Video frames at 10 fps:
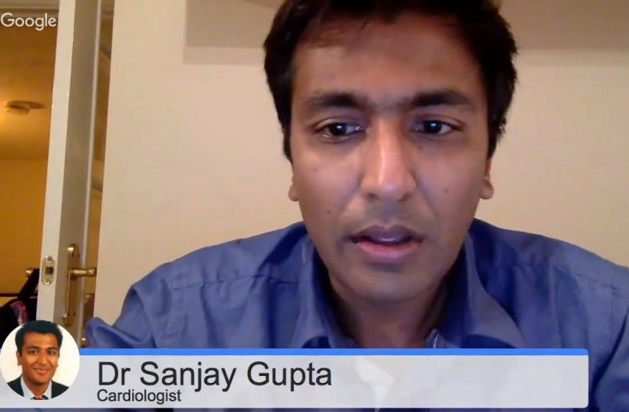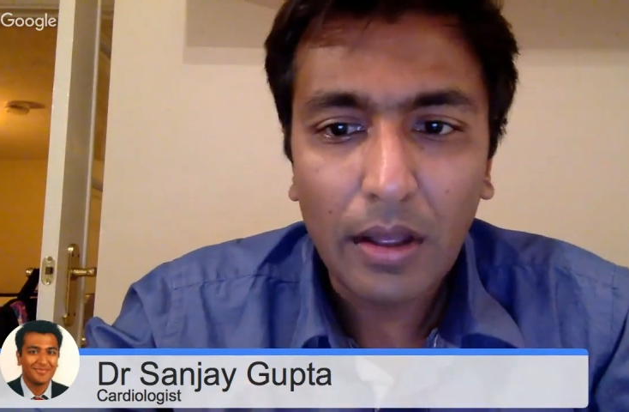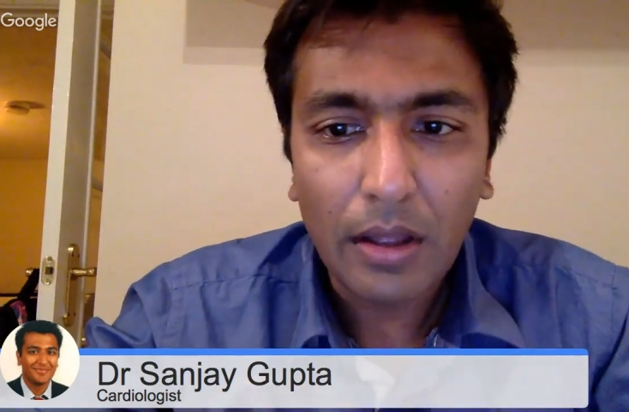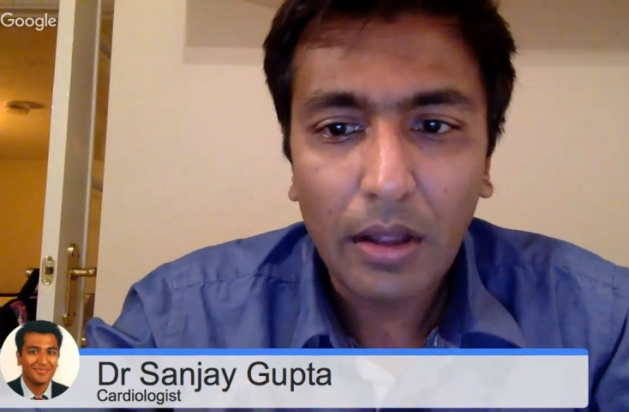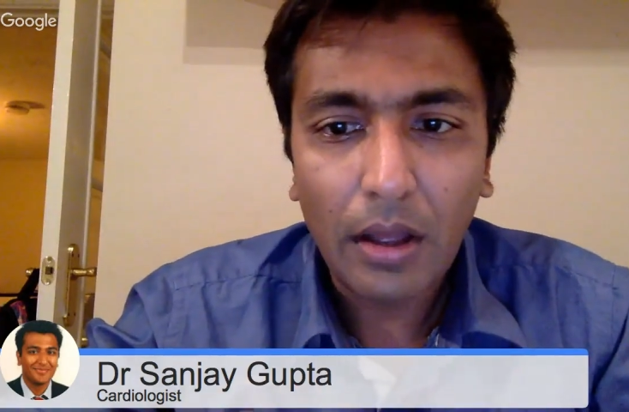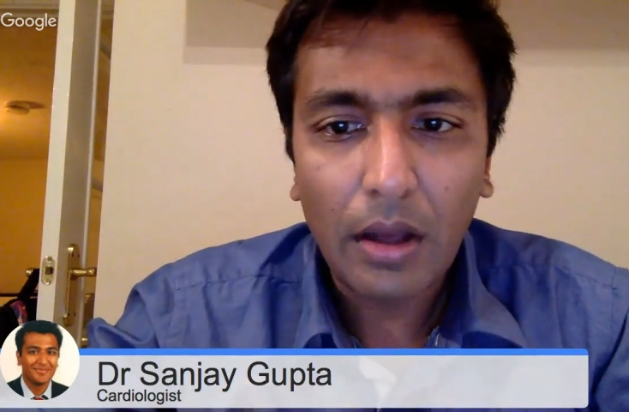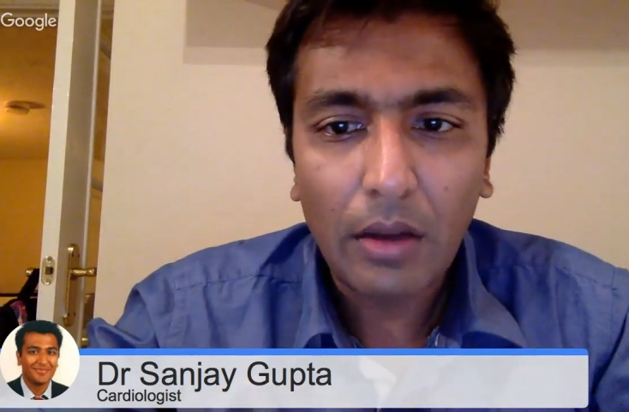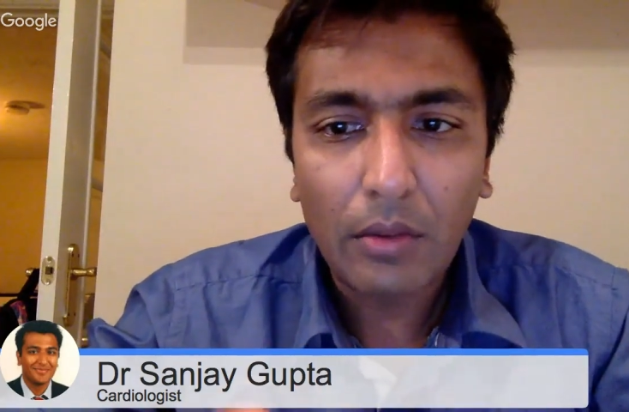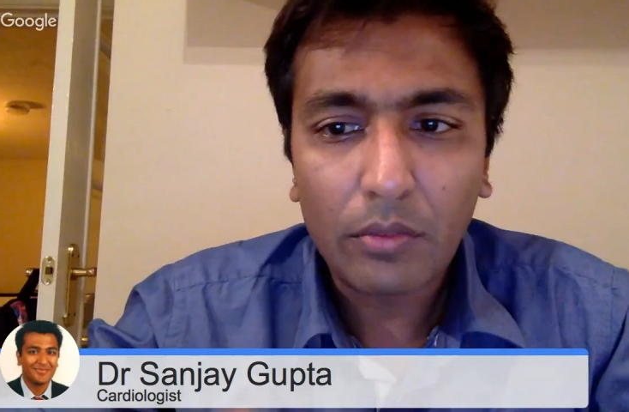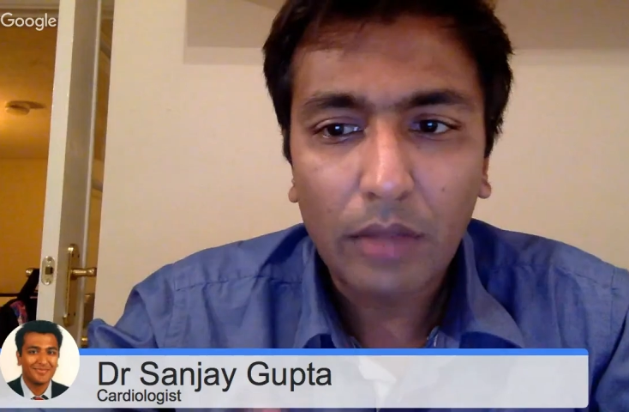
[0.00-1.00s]
Speaker 1: uh,
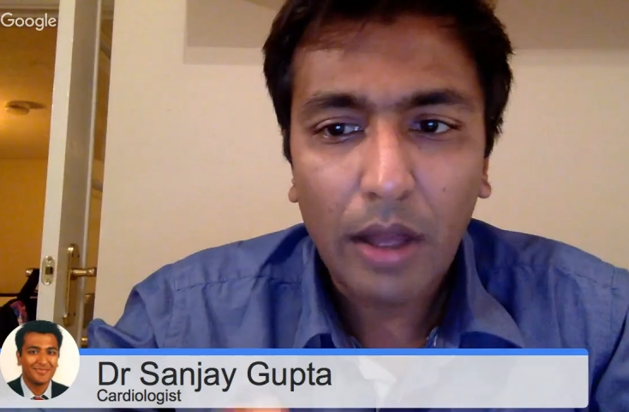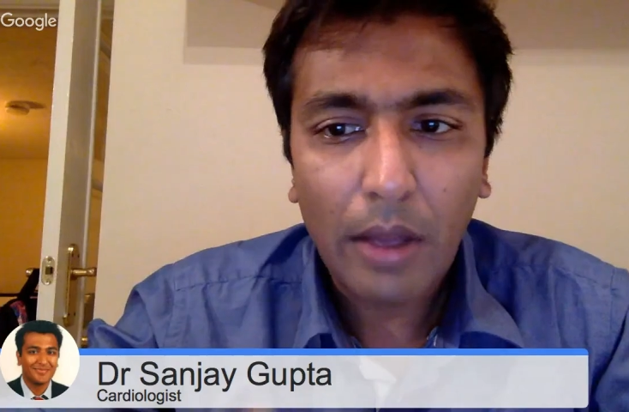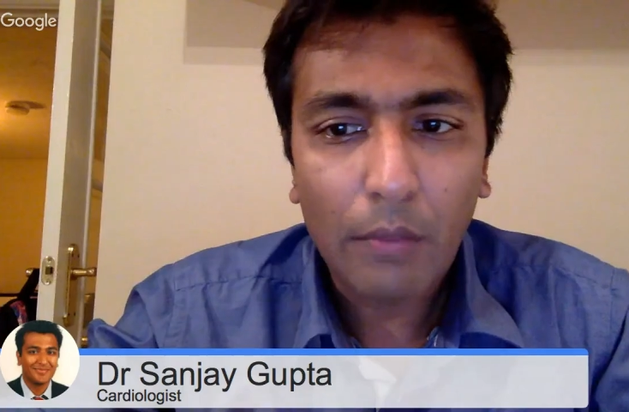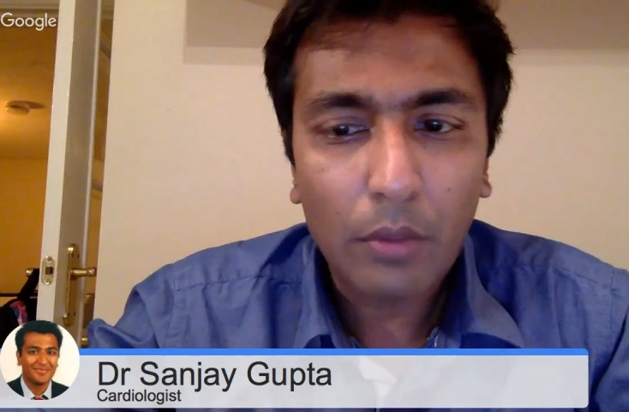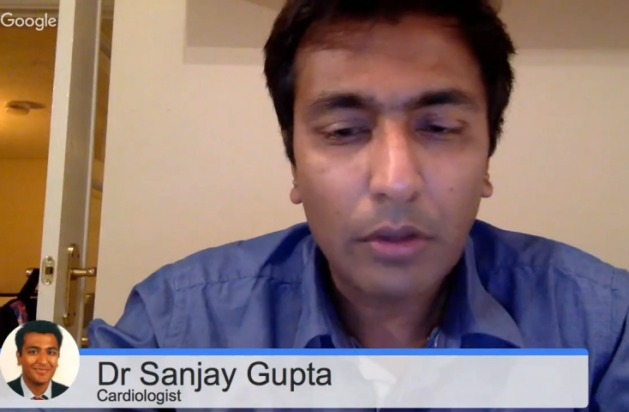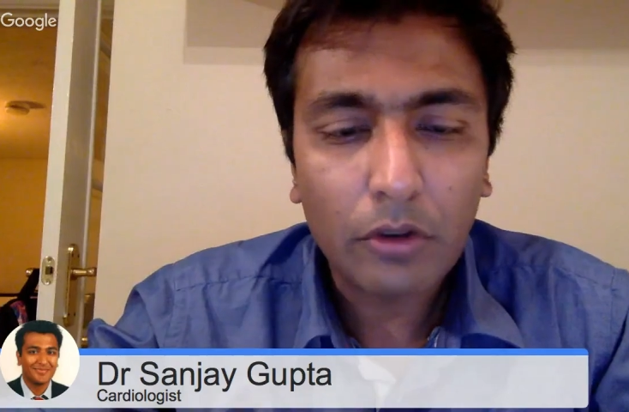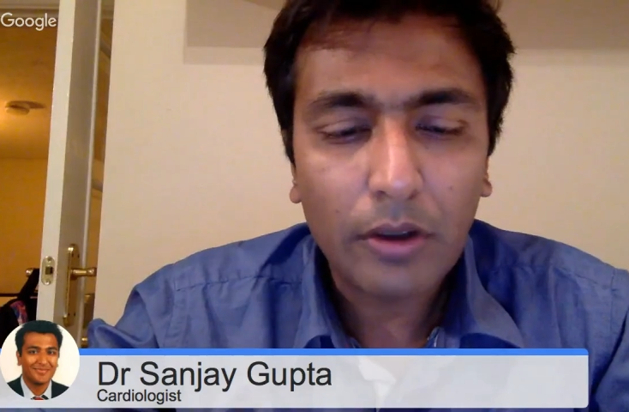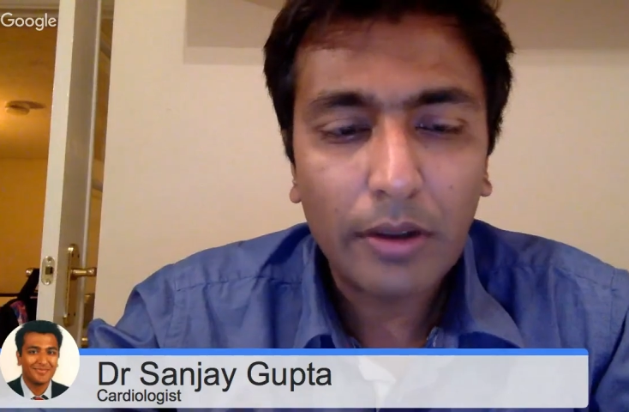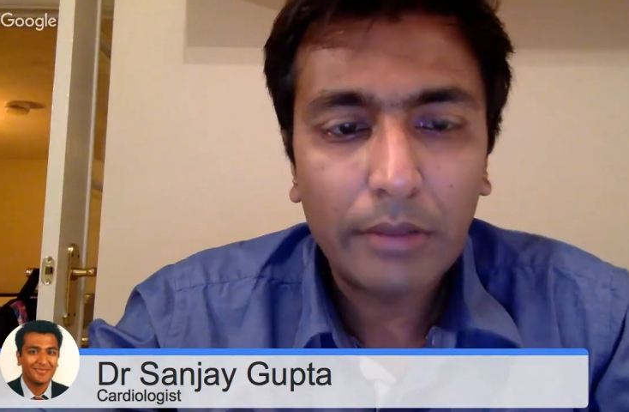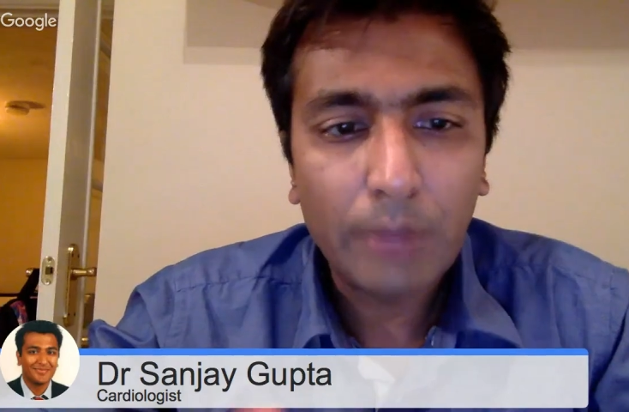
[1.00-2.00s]
I will try
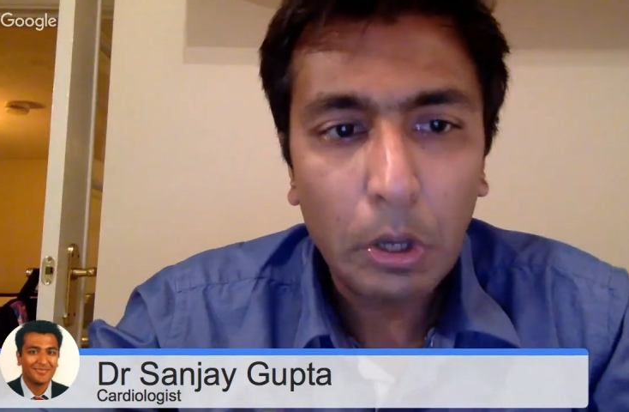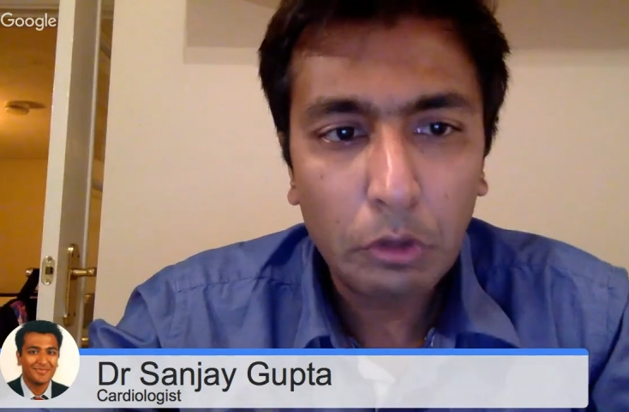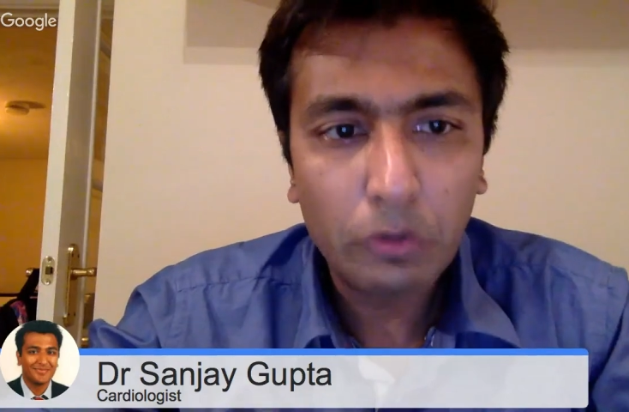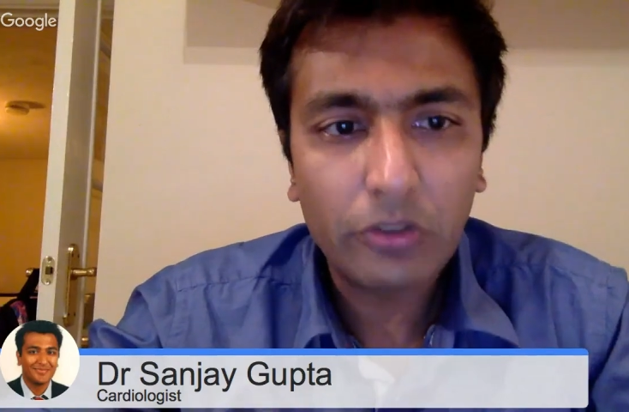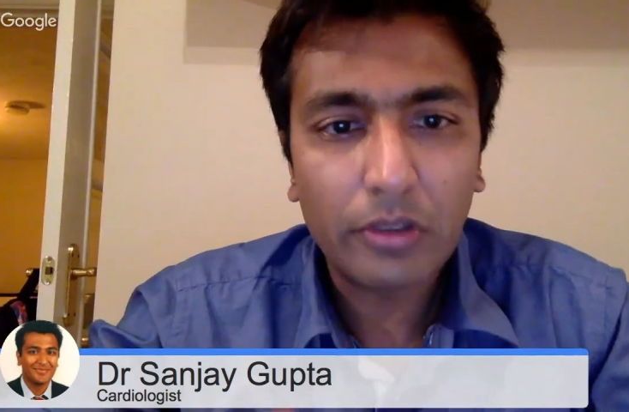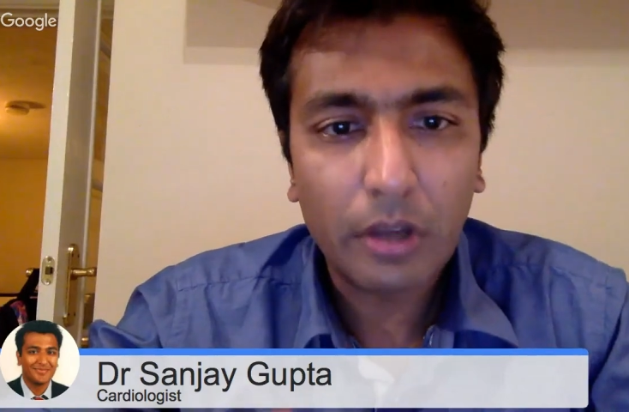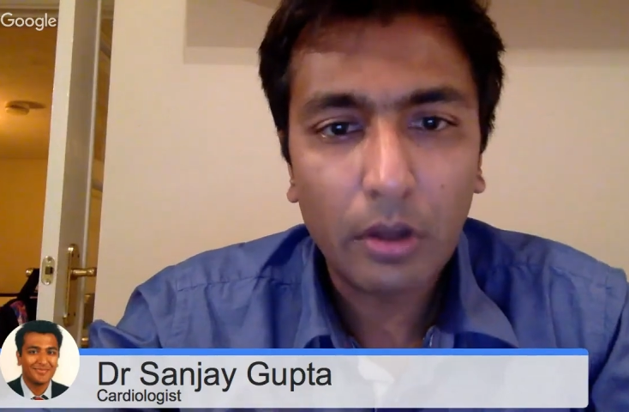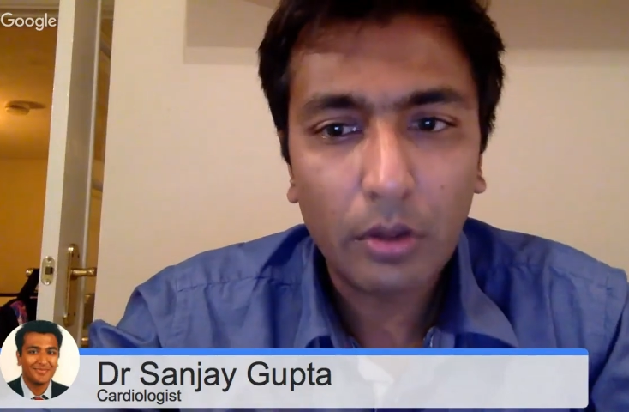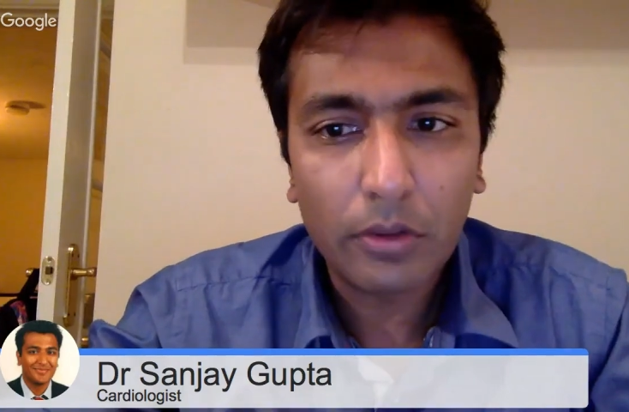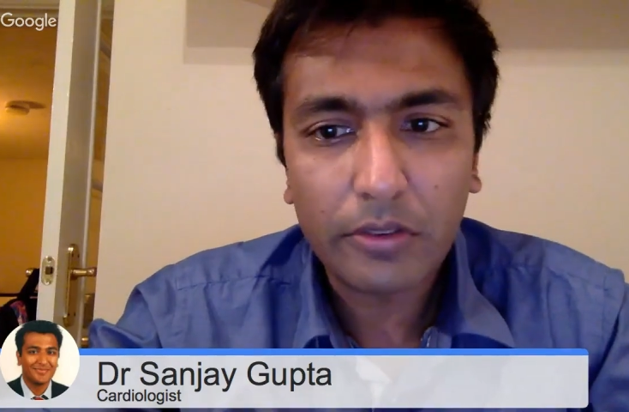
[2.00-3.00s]
and post the whole
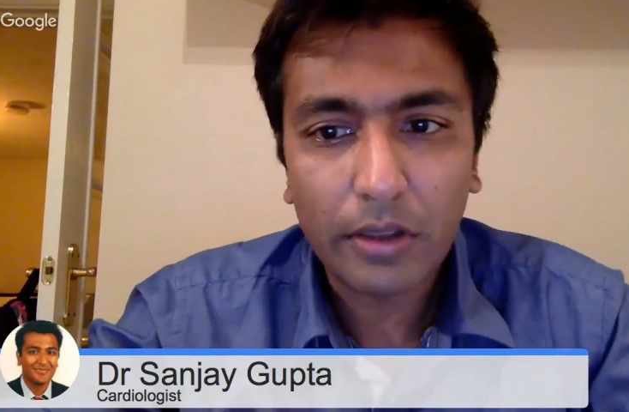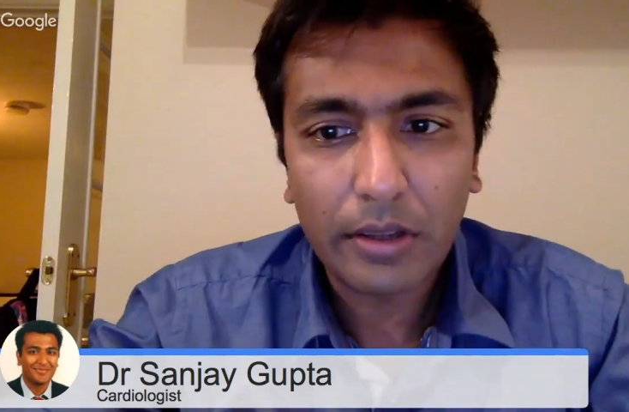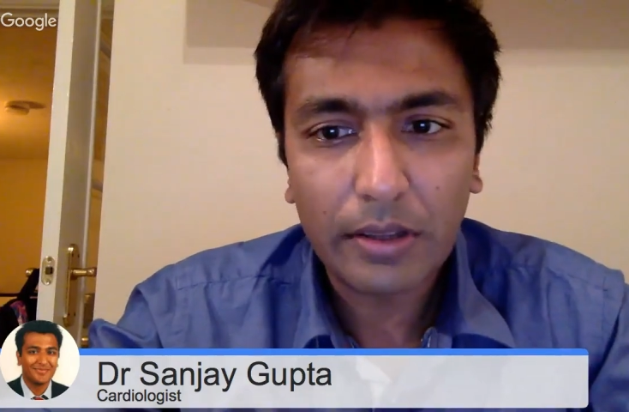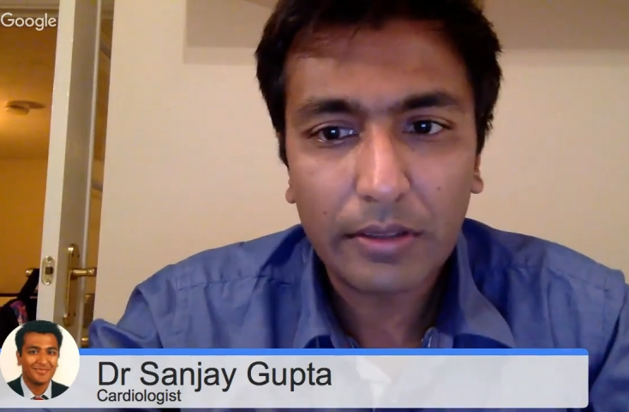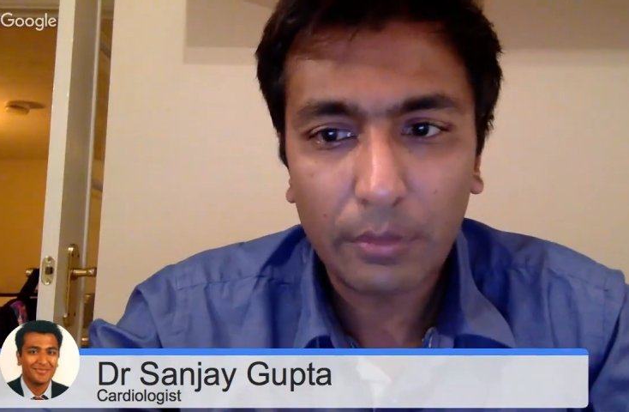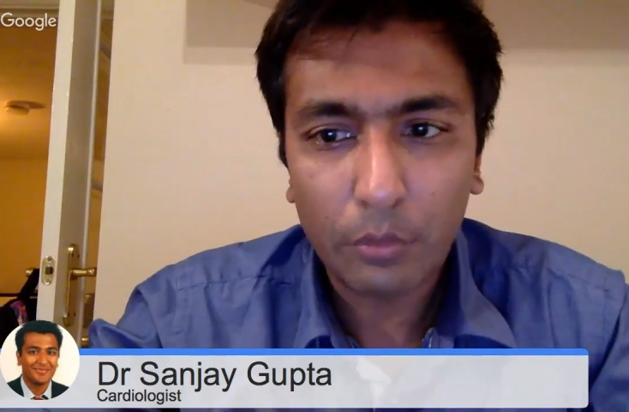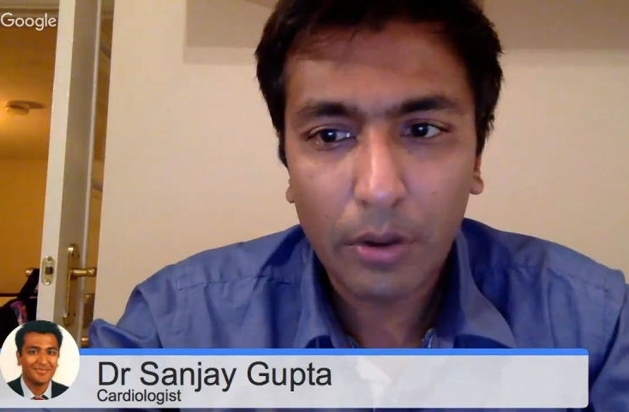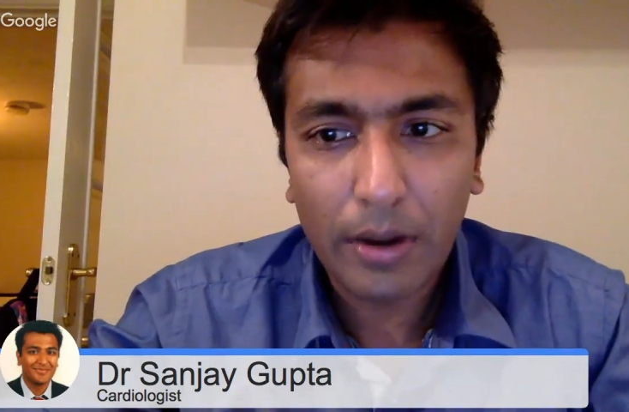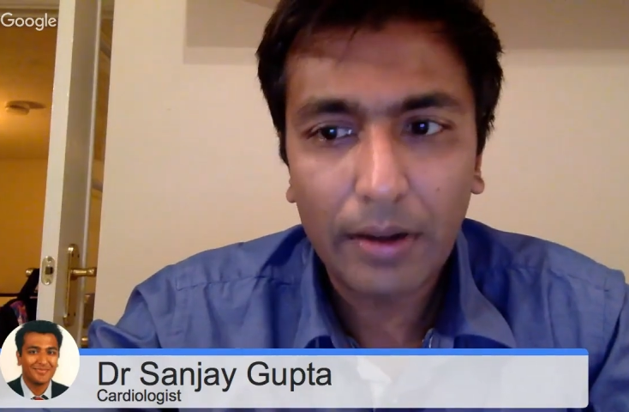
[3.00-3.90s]
study somewhere